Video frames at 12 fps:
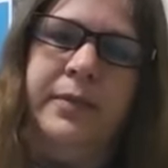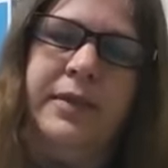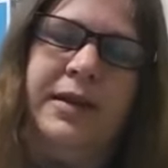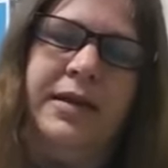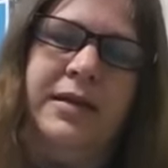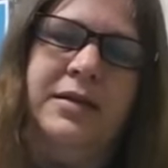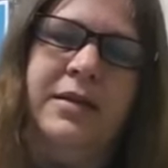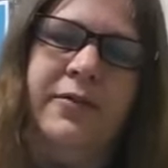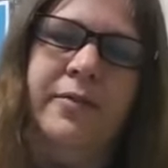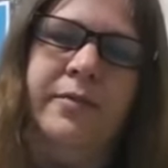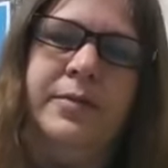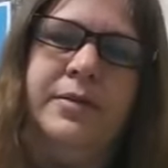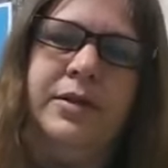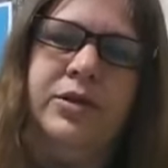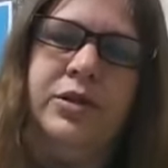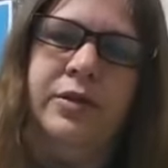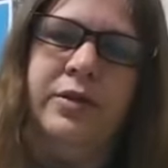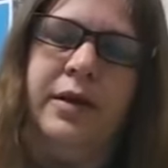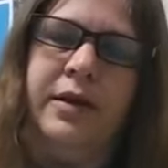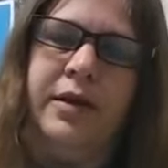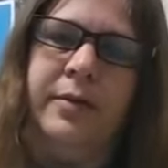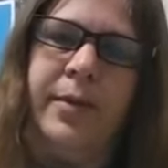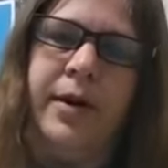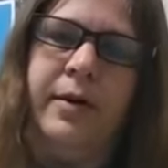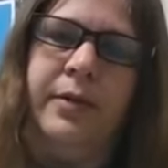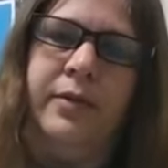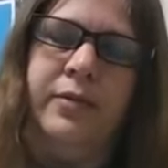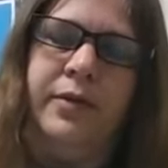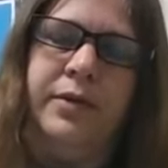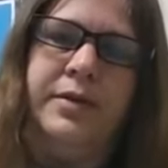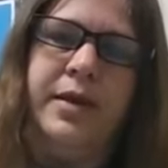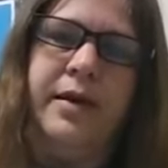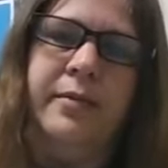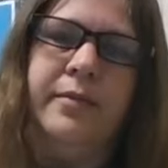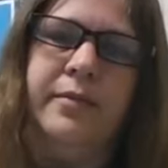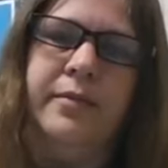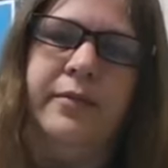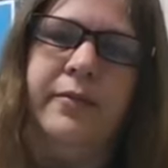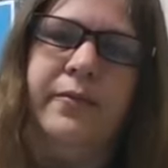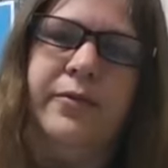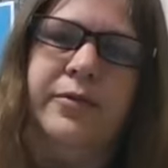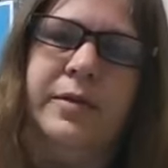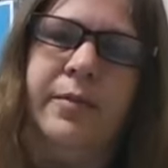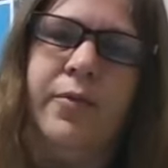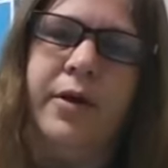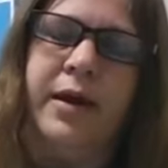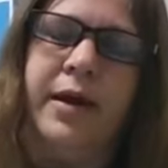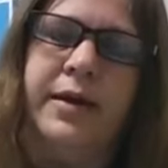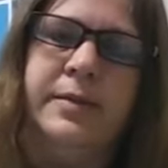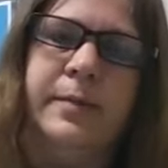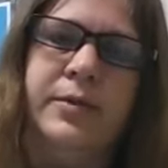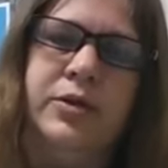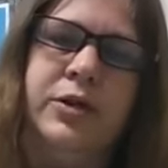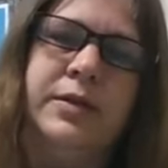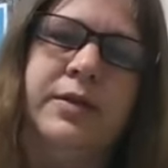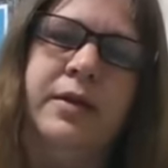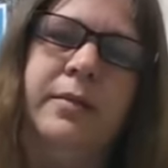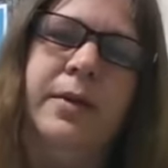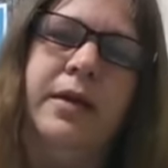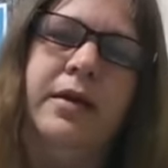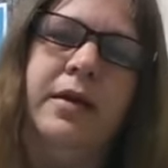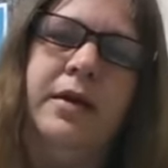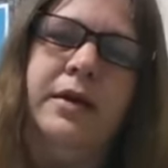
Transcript: in a different position in our department for supporting us, but she's going to be